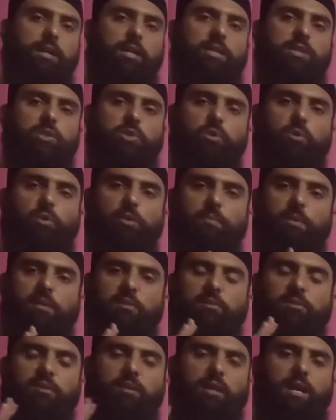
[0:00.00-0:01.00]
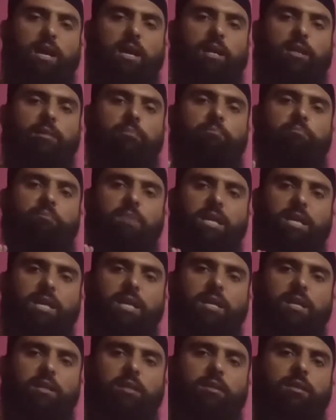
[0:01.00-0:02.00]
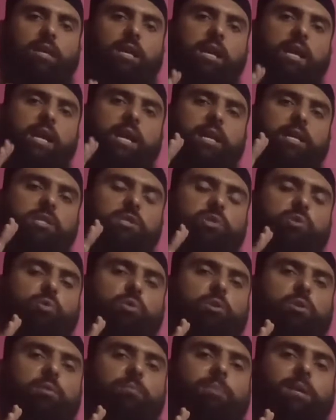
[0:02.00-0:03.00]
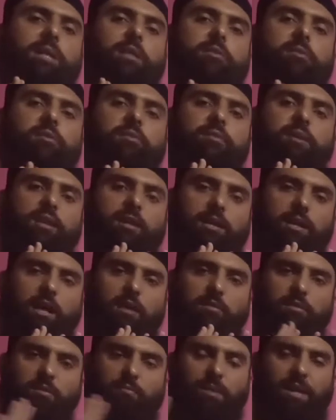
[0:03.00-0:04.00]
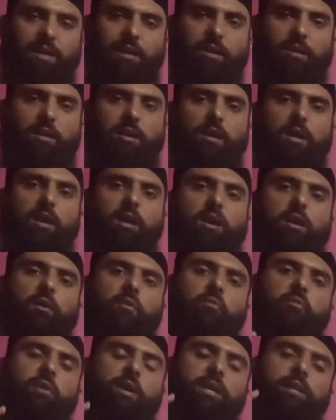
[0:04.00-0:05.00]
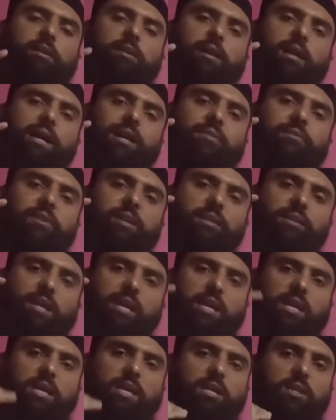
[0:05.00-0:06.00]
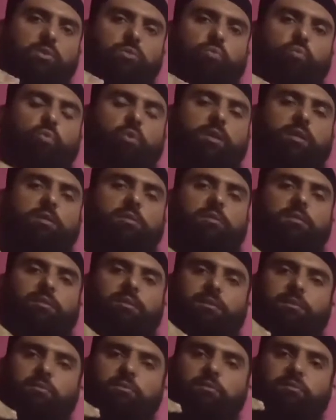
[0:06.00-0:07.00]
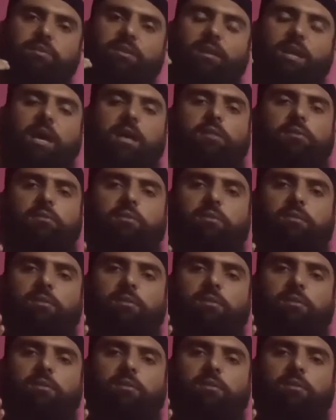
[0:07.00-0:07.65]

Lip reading: It should be sterile, mean it should be sterilizable. When under the heat we sterilize